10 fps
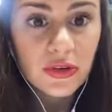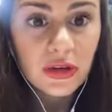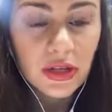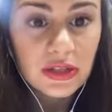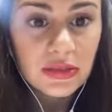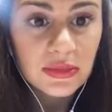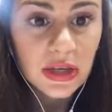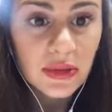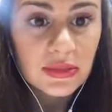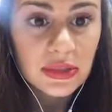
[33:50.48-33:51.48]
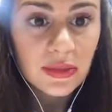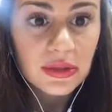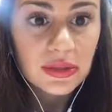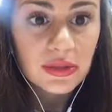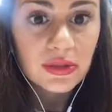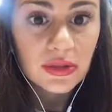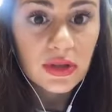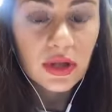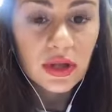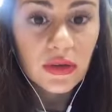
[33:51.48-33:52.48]
and sometimes I'm
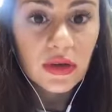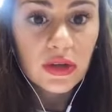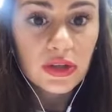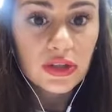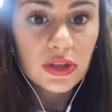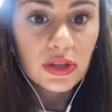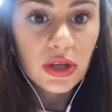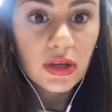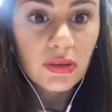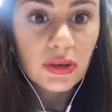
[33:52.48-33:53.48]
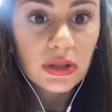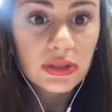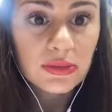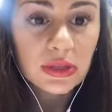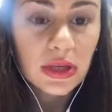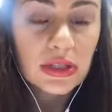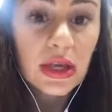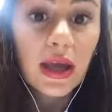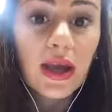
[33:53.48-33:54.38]
insecure sometimes.